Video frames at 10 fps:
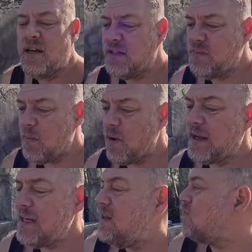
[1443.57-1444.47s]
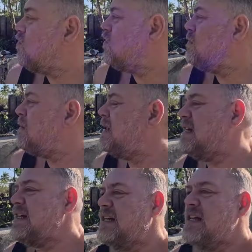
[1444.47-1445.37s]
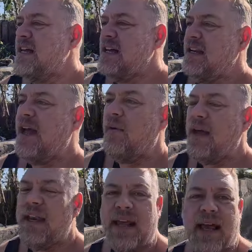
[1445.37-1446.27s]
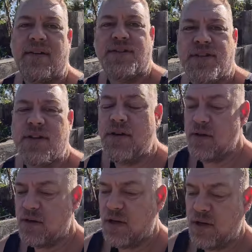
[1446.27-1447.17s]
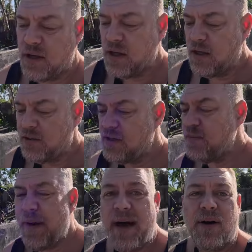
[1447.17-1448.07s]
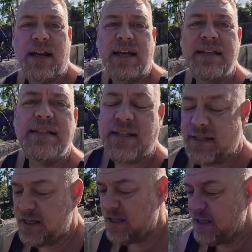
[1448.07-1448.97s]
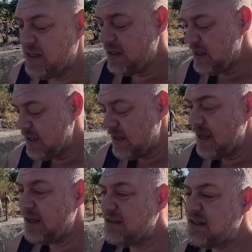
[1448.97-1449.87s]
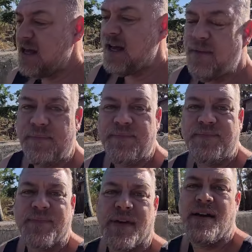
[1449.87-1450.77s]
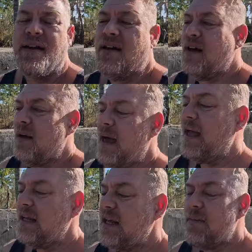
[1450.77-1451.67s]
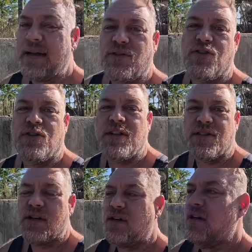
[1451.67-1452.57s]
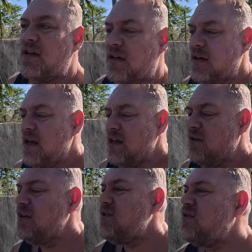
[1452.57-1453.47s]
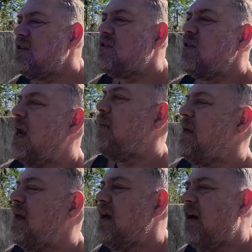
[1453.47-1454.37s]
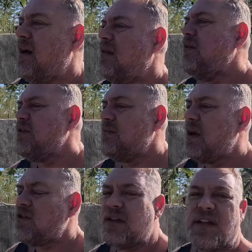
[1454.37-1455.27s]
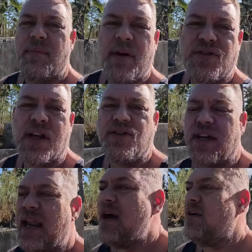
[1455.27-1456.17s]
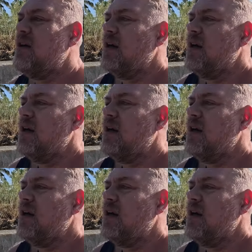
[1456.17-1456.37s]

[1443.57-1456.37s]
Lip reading: So been working in the room. Now we're heading out to do some power cleans. And I'm hanging to get back to jiu-jitsu. There is a jiu-jitsu club here. There's a martial arts club, but I should go check it out.